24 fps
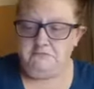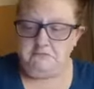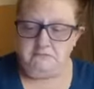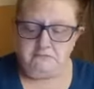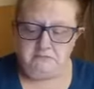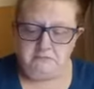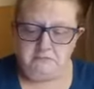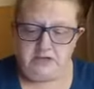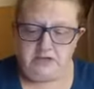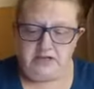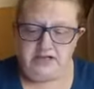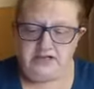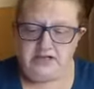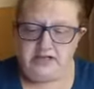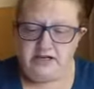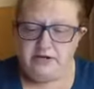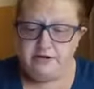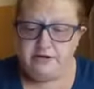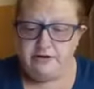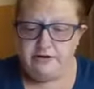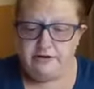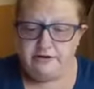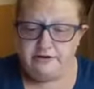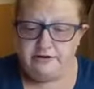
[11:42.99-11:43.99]
because I
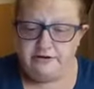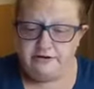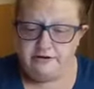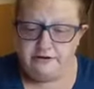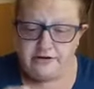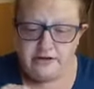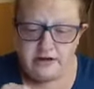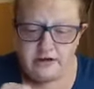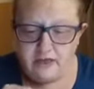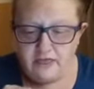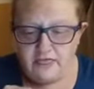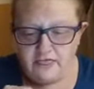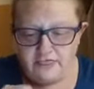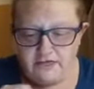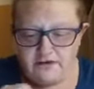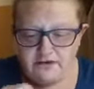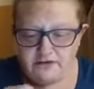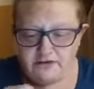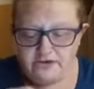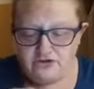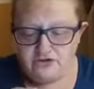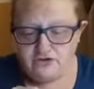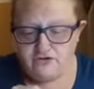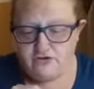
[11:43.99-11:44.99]
earned the
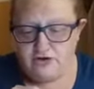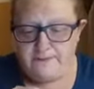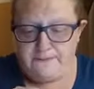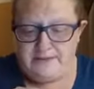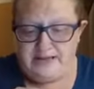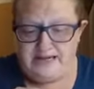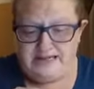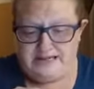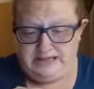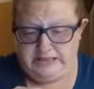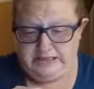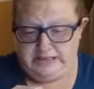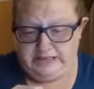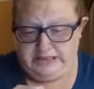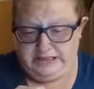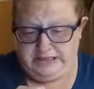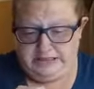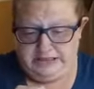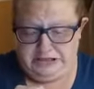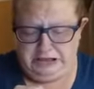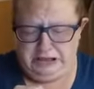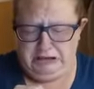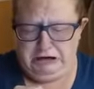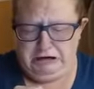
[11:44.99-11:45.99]
trip and didn't
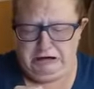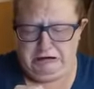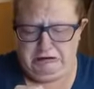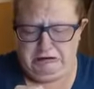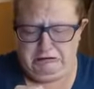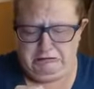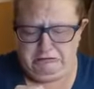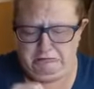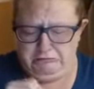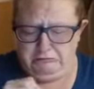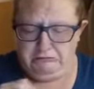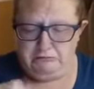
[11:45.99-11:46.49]
get to go.